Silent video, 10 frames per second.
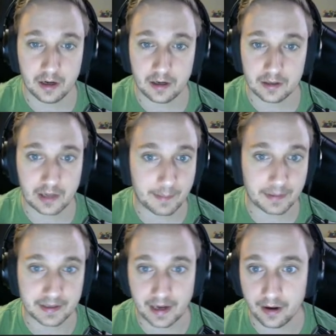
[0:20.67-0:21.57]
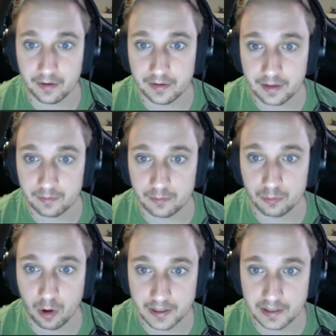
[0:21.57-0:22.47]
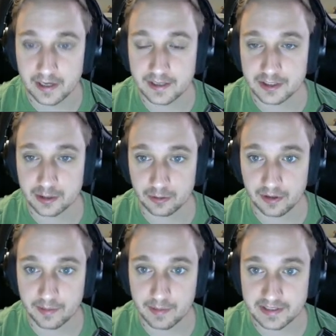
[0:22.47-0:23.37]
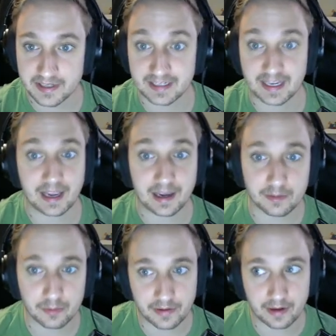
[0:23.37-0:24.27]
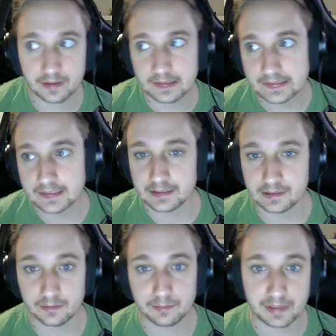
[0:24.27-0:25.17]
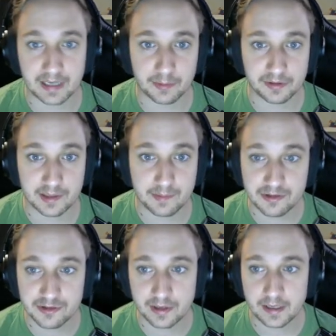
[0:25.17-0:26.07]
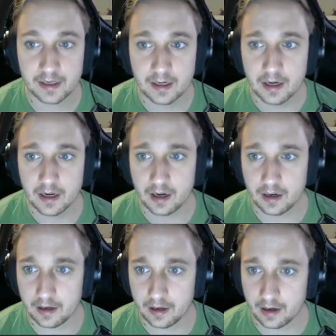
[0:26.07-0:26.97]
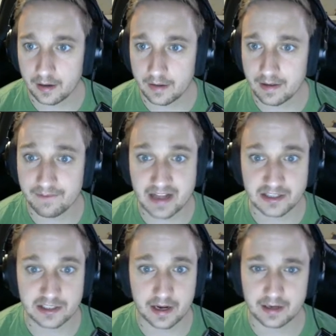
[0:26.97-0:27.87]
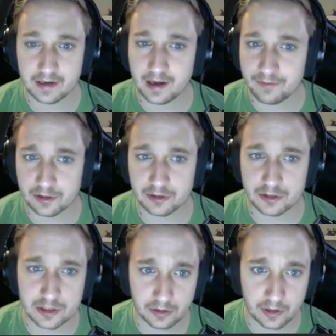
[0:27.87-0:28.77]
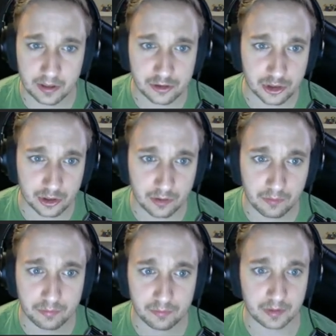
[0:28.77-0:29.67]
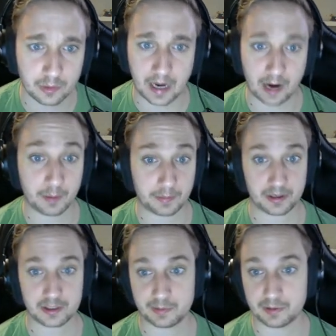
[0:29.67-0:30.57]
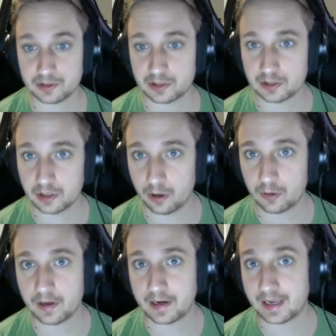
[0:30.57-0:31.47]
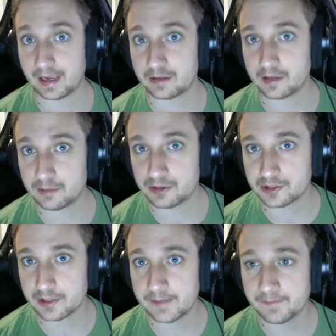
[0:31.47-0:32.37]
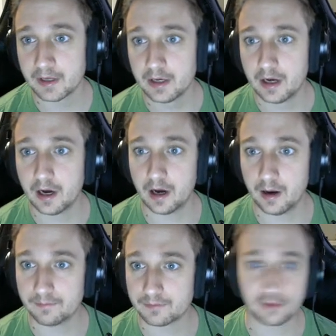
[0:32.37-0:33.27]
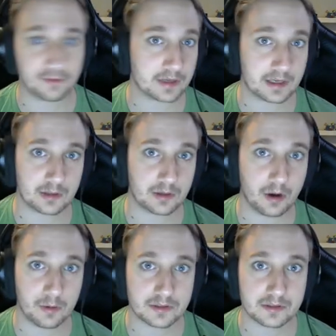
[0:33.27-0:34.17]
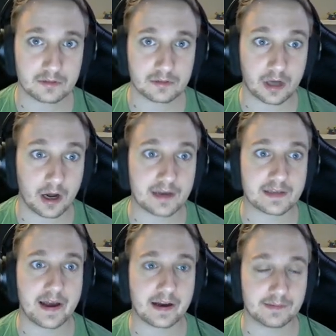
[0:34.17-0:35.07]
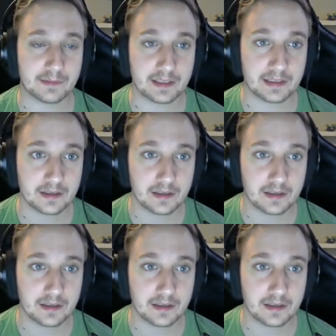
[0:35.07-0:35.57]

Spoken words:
clapping count and walk you guys through that the best I can without, being able to demonstrate. If that's not enough and you're still unsure of how a part's supposed to go that I can't demonstrate, don't forget you can always contact me,